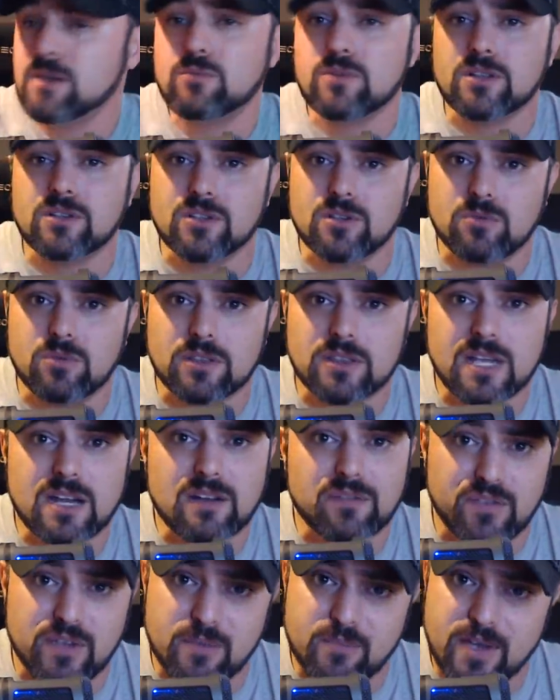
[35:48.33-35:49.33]
would do with their
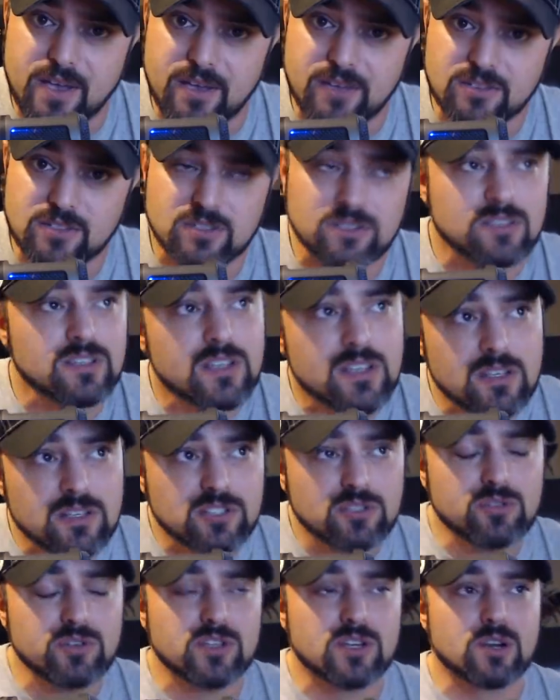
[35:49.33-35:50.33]
females.
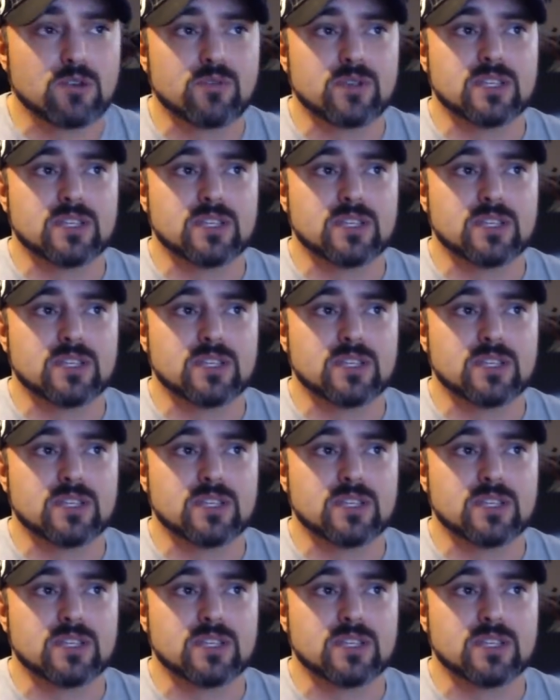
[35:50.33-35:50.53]
Su Yung